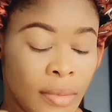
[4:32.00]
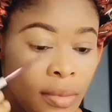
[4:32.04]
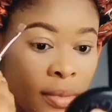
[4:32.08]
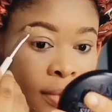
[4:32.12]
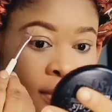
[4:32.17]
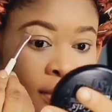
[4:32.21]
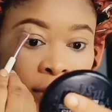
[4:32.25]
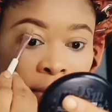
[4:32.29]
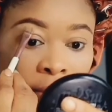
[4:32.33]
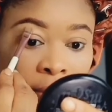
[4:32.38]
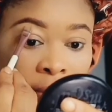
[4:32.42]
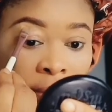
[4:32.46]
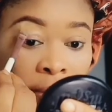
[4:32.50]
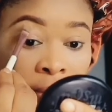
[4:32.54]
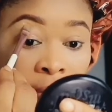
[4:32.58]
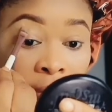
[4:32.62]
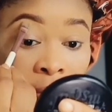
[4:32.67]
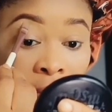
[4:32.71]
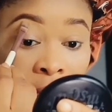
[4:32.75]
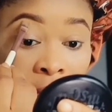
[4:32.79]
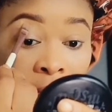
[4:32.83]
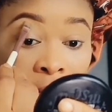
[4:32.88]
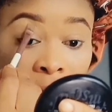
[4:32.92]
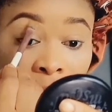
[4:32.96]

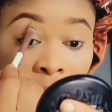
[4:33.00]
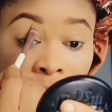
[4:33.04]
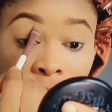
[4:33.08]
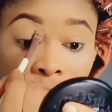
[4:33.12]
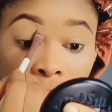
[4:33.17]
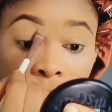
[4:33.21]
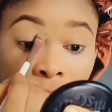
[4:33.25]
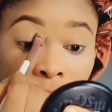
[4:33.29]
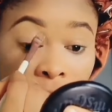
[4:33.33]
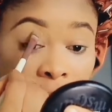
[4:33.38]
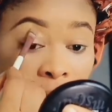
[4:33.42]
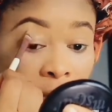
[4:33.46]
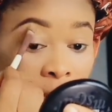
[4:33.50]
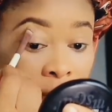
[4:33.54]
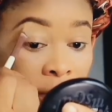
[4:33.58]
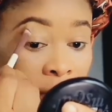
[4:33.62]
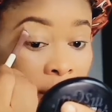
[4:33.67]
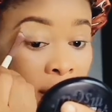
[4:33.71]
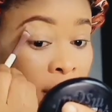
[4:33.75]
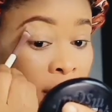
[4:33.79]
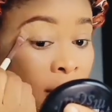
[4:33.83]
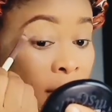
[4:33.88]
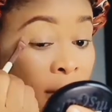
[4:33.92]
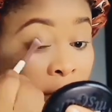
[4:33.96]

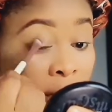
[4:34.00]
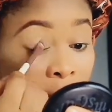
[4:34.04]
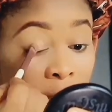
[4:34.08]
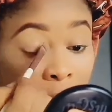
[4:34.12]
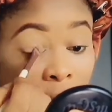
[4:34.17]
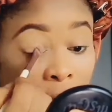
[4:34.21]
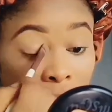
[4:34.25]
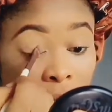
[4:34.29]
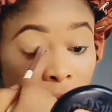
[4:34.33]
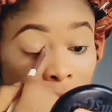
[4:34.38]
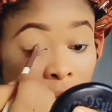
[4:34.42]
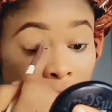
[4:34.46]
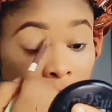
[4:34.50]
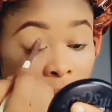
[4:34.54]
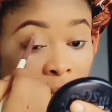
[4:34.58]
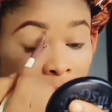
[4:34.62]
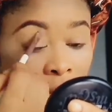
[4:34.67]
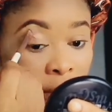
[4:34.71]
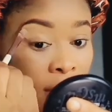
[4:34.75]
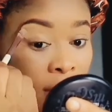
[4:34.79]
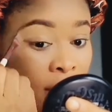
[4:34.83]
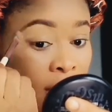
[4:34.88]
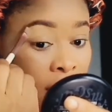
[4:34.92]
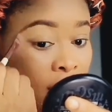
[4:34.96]

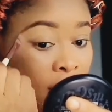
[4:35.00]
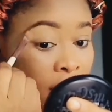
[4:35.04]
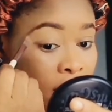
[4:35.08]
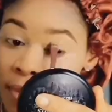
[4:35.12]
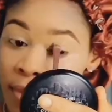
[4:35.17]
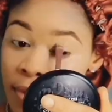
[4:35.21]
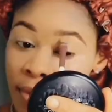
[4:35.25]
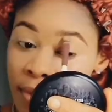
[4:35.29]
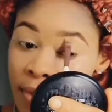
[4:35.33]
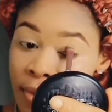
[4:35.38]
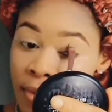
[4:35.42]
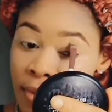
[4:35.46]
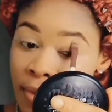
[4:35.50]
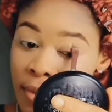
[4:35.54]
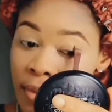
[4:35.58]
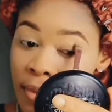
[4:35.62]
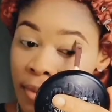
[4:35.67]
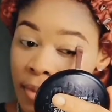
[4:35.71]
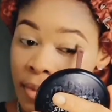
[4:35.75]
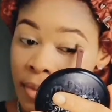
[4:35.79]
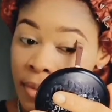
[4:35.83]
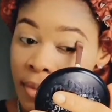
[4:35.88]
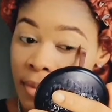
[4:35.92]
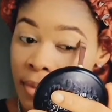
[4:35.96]

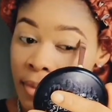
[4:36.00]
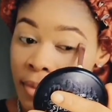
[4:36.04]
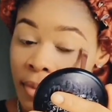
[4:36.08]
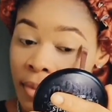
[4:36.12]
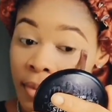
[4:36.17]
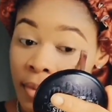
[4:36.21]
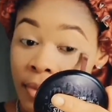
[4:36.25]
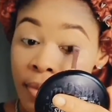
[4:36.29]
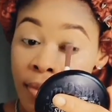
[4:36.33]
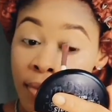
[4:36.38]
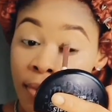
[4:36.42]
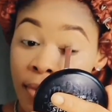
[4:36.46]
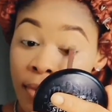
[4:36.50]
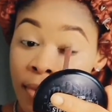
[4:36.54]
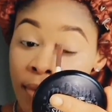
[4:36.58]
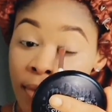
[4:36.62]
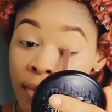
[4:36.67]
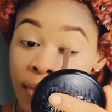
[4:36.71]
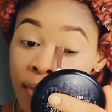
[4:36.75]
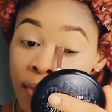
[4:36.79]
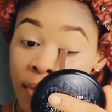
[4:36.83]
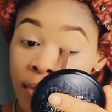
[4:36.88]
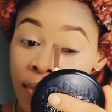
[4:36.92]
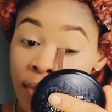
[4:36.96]

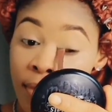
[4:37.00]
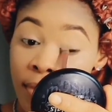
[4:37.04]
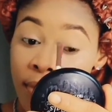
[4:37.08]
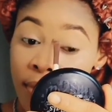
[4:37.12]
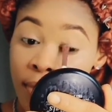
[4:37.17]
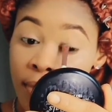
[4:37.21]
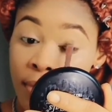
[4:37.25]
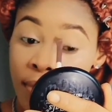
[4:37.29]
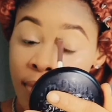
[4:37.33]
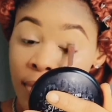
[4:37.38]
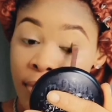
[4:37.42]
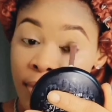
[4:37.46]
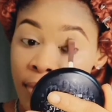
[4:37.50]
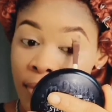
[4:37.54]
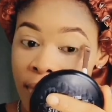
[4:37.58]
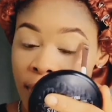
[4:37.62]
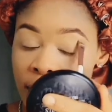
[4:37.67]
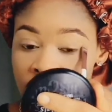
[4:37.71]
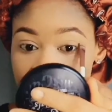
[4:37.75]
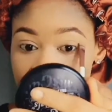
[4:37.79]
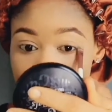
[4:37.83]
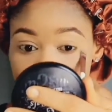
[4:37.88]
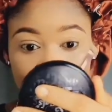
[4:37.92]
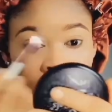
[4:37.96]

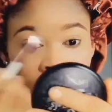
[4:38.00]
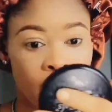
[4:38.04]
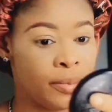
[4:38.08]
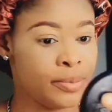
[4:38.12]
(no one is talking)